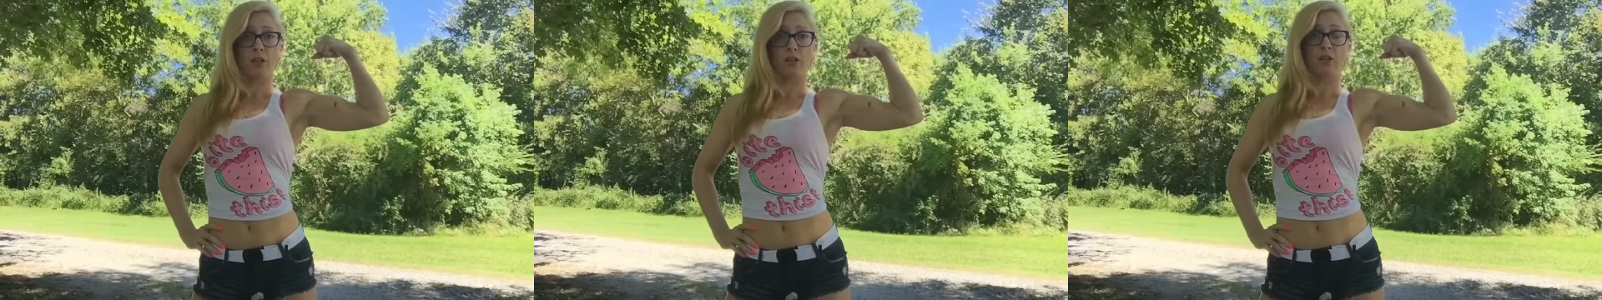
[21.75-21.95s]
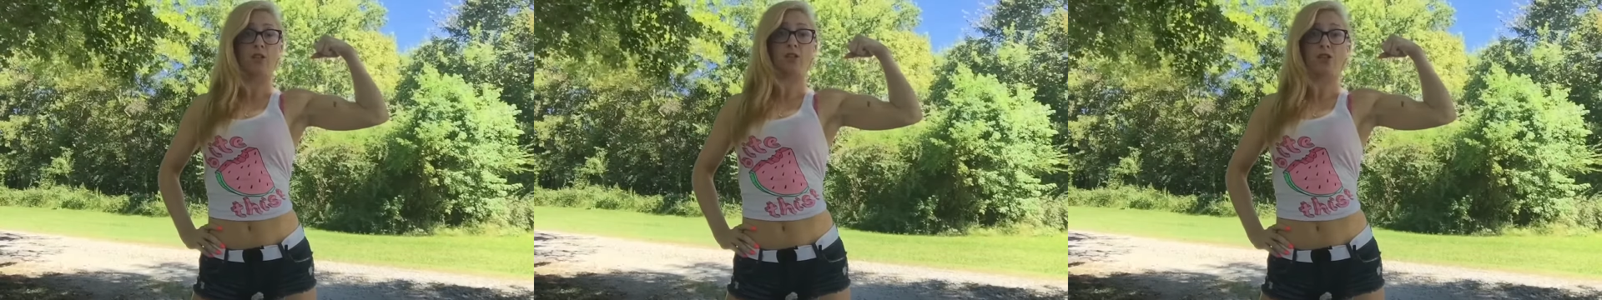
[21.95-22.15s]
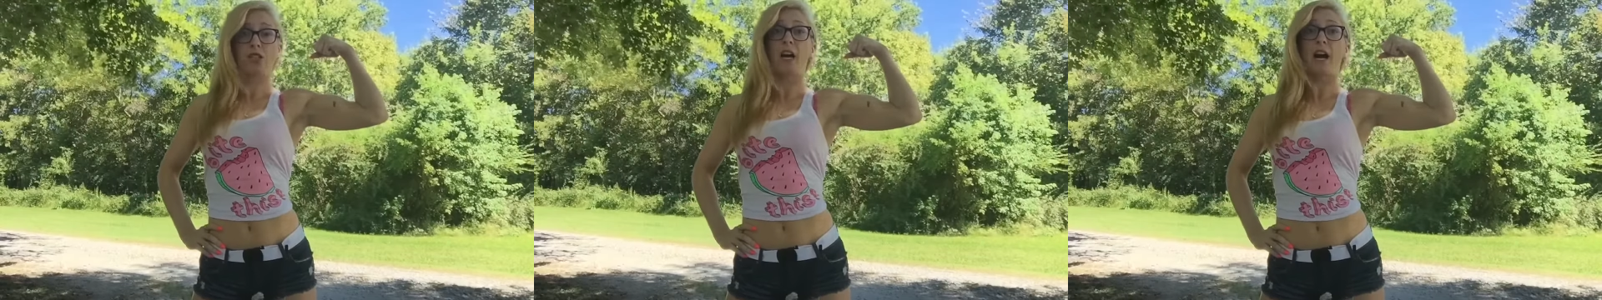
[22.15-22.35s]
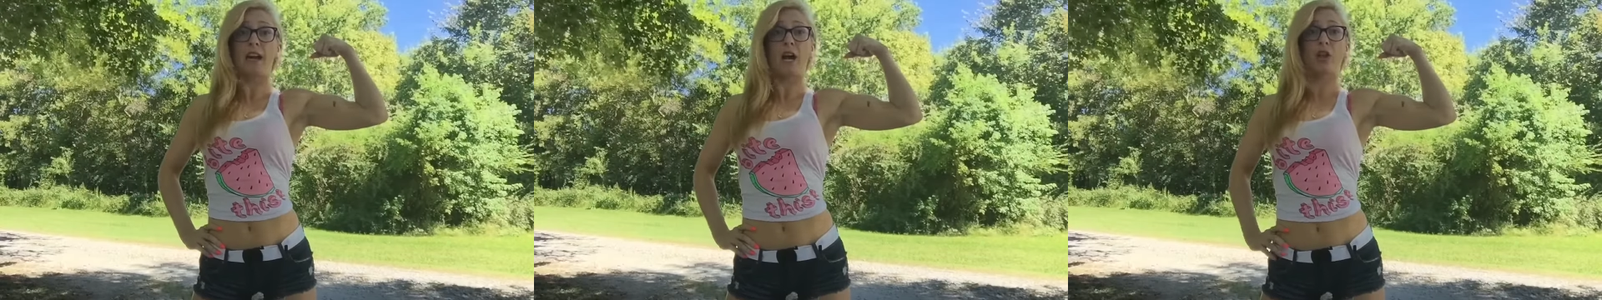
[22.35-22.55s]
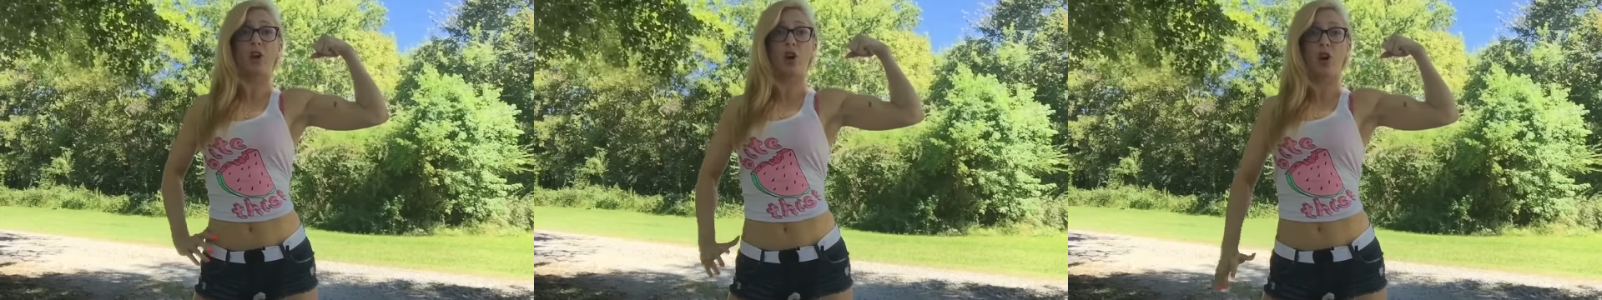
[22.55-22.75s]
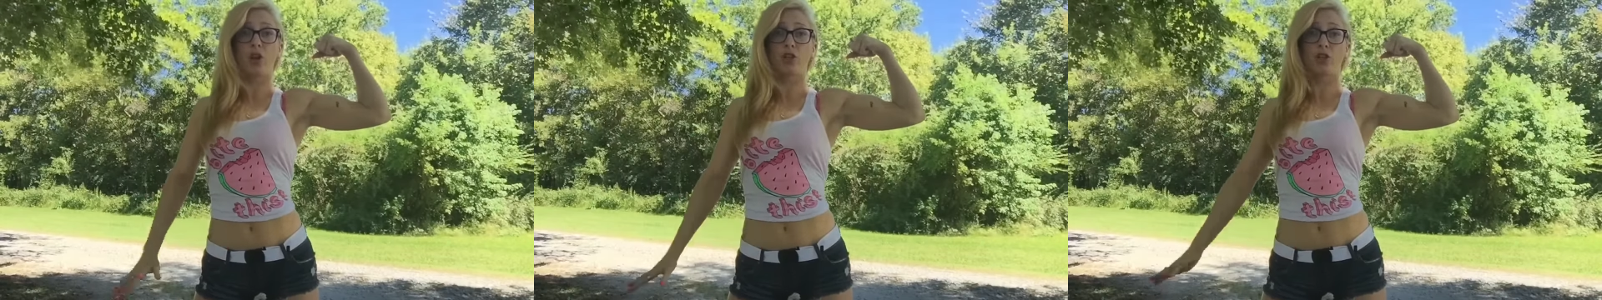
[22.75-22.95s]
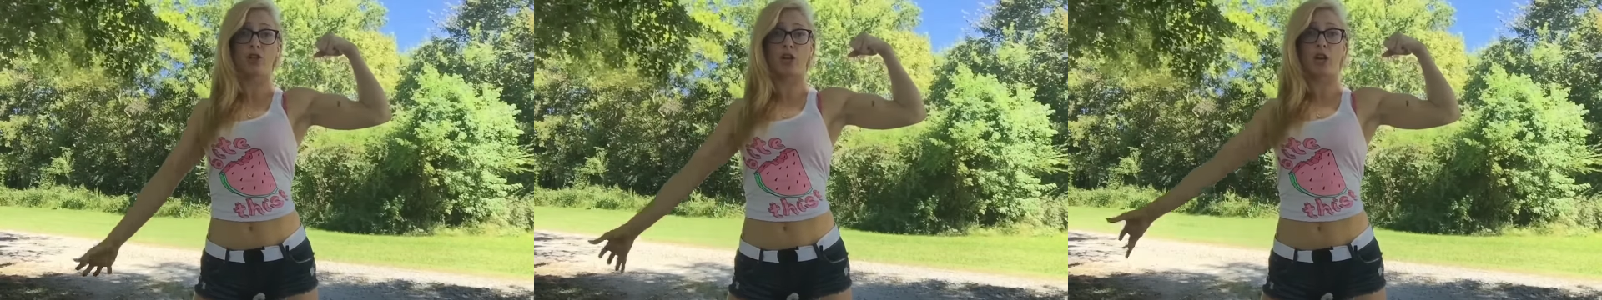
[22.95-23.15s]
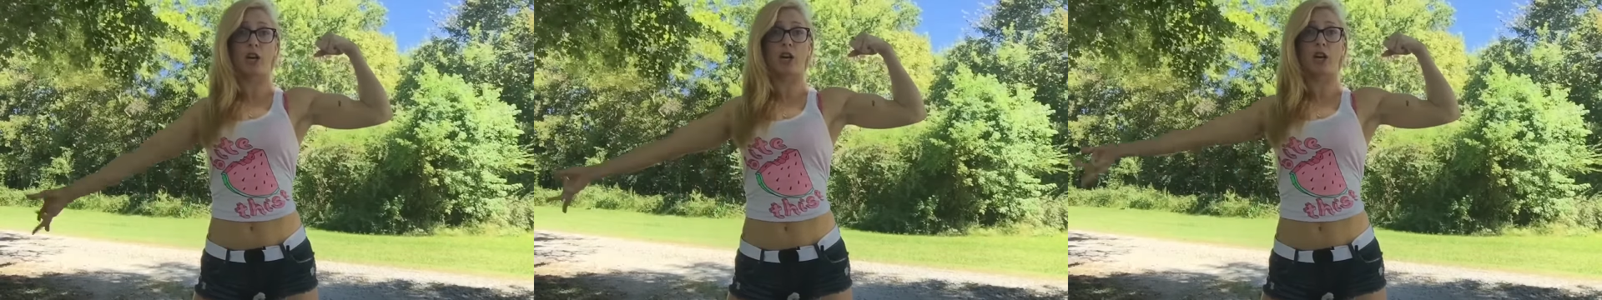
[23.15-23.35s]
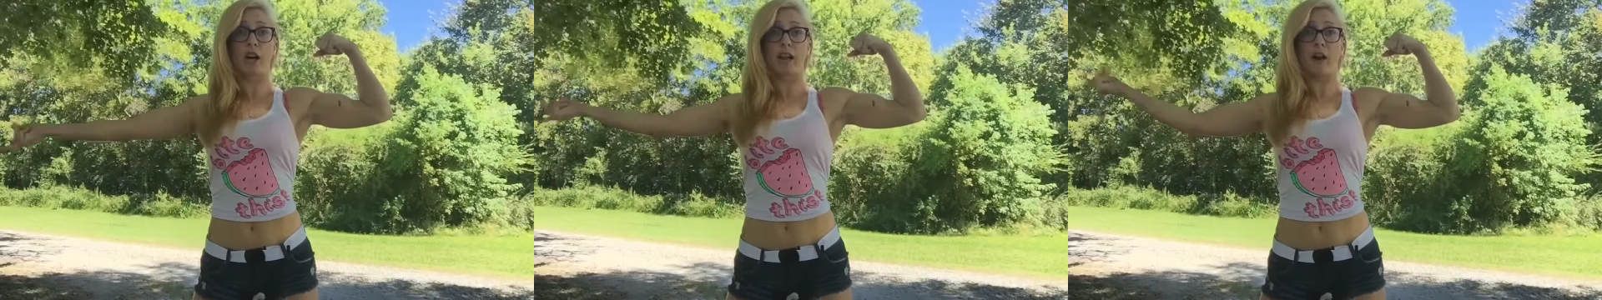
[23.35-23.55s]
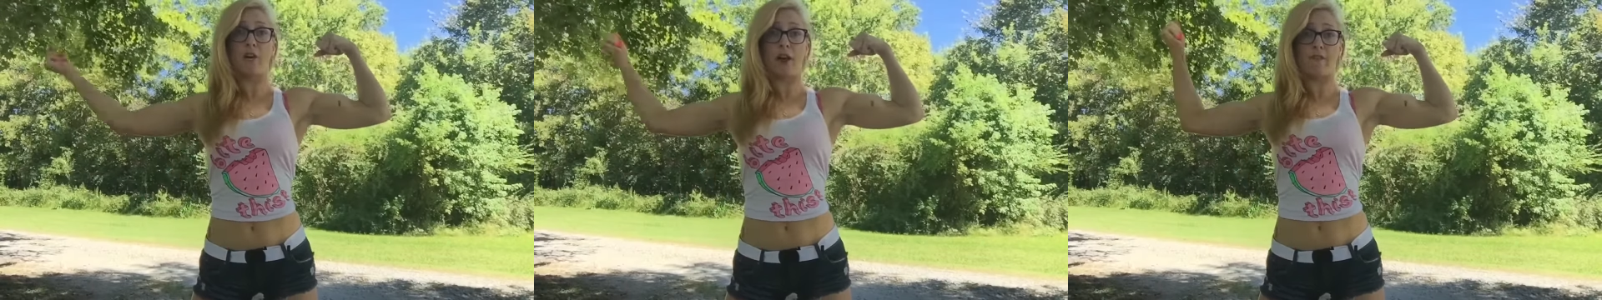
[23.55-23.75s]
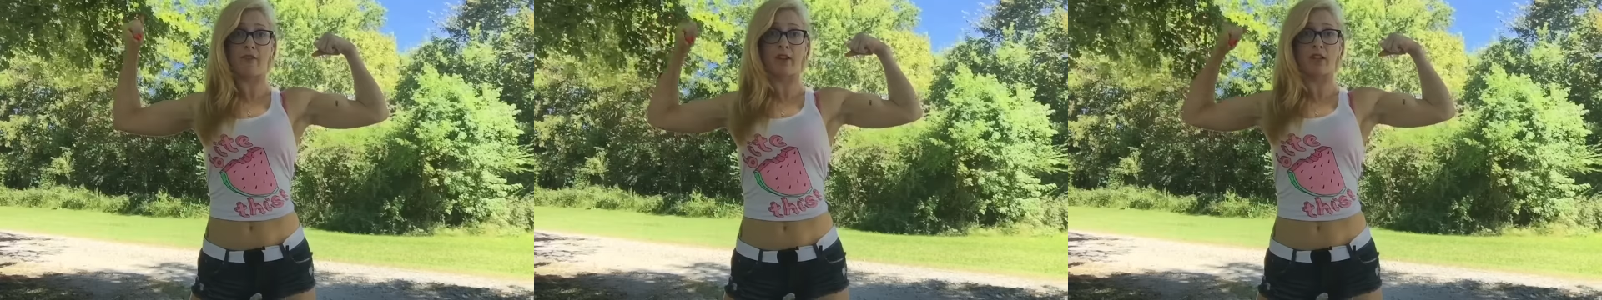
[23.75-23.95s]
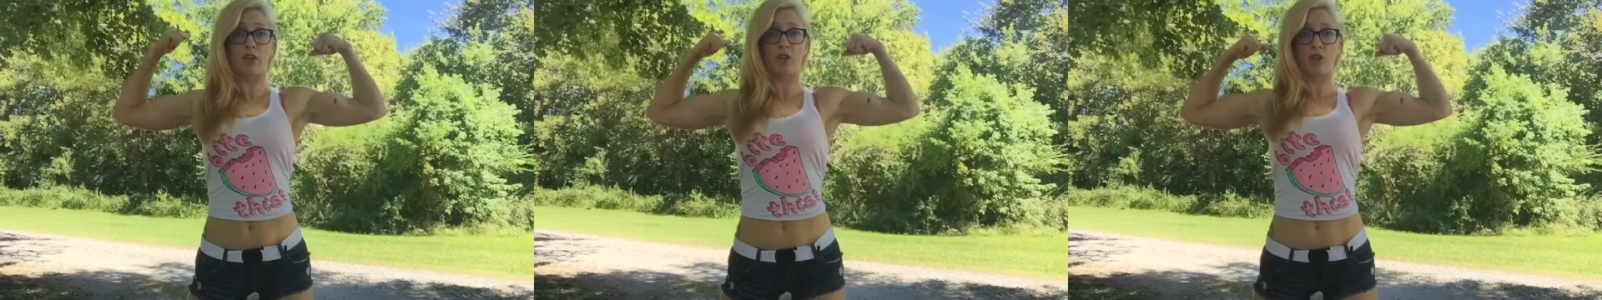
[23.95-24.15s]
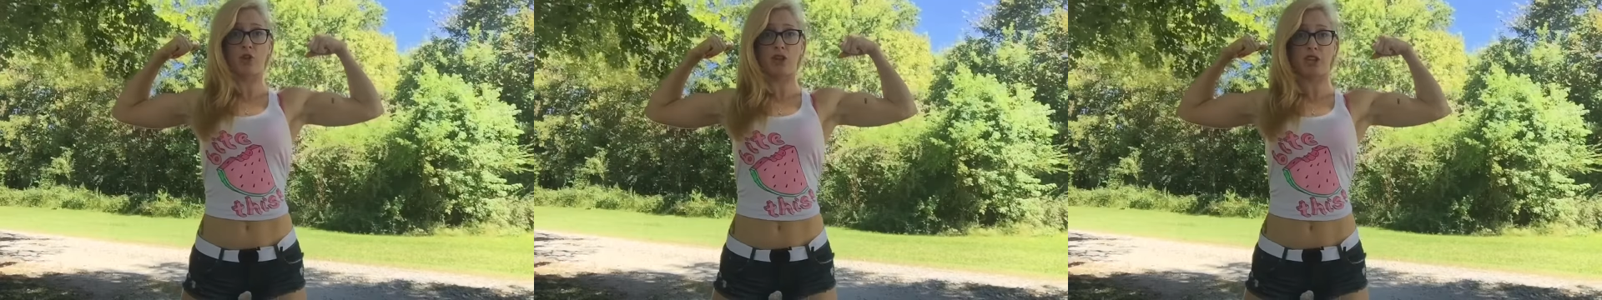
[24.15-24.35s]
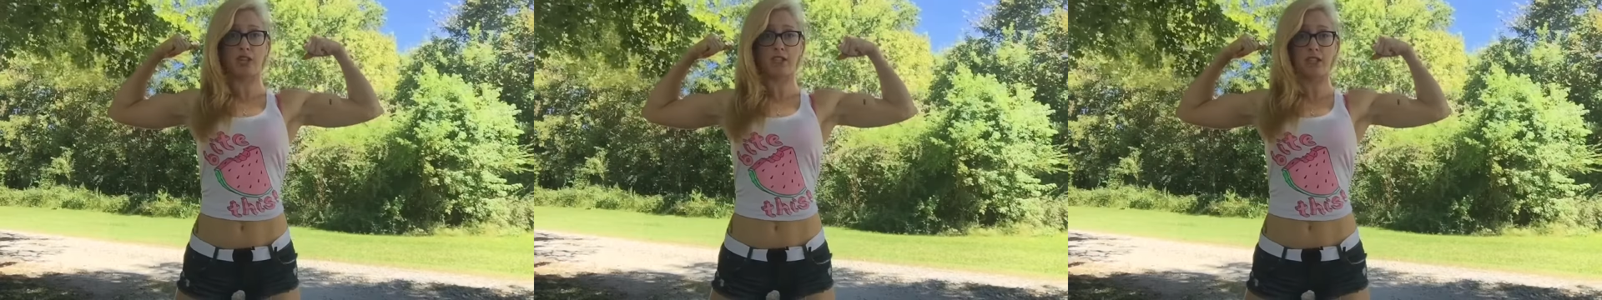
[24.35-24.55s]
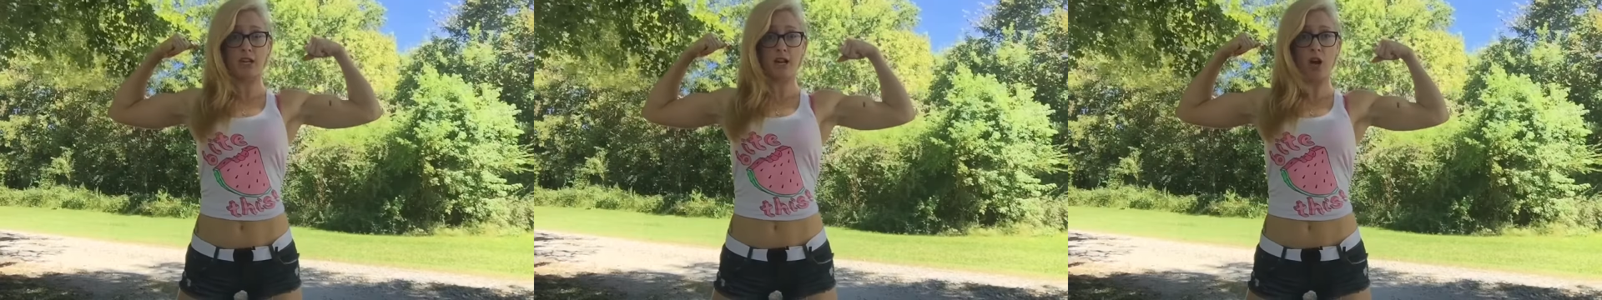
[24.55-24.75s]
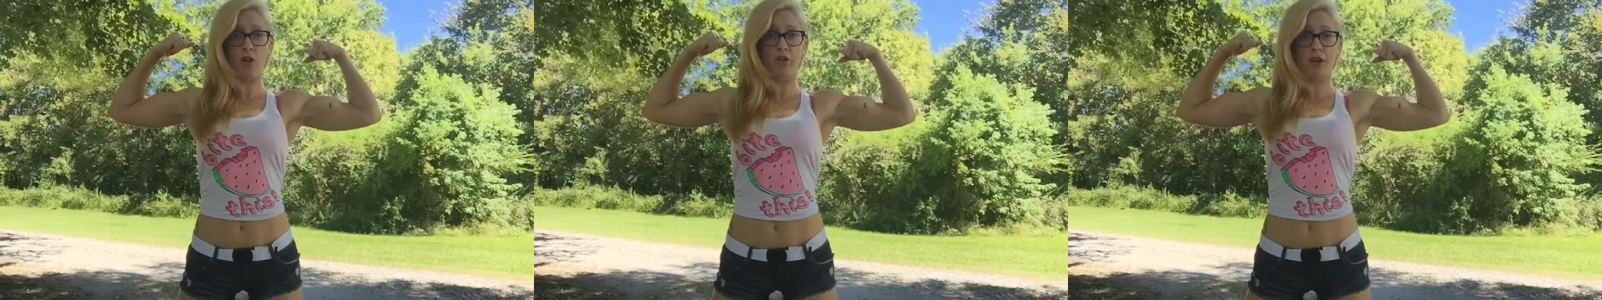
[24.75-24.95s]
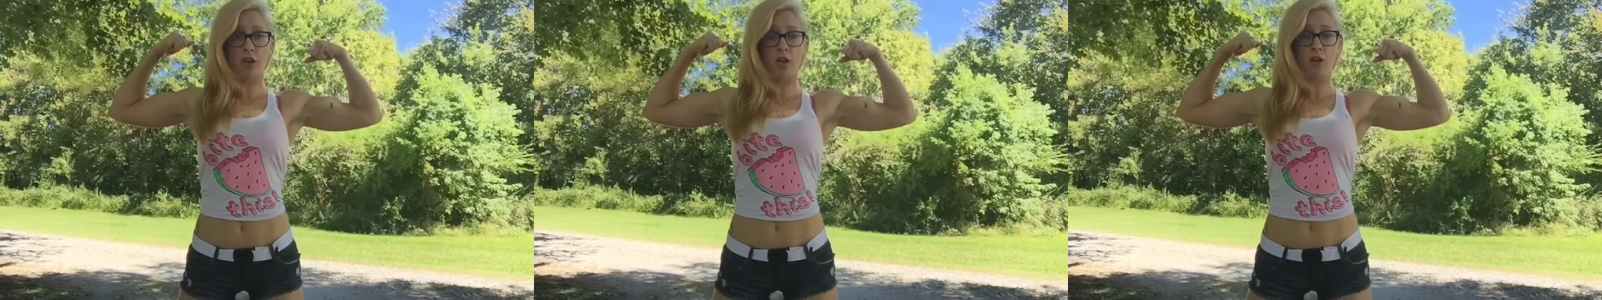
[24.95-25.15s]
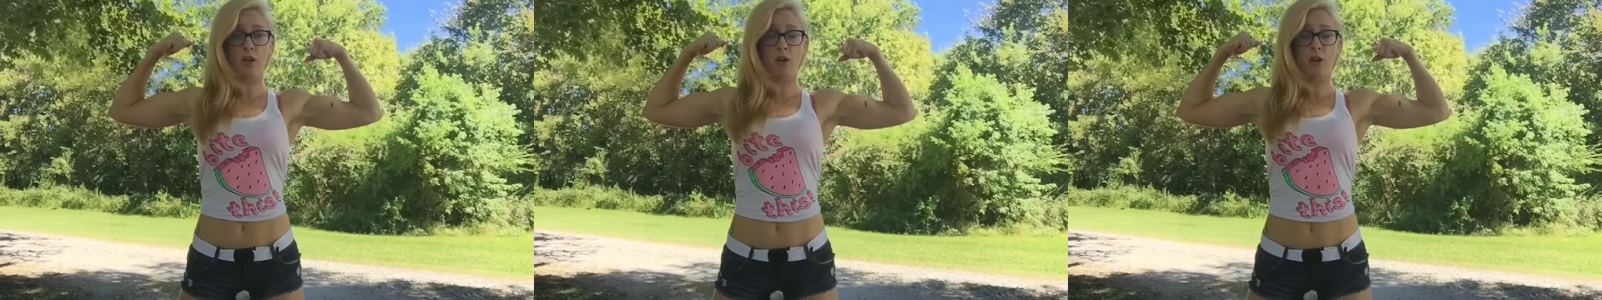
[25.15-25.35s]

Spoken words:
to just cut out all sugar, cut out everything that you think is unhealthy,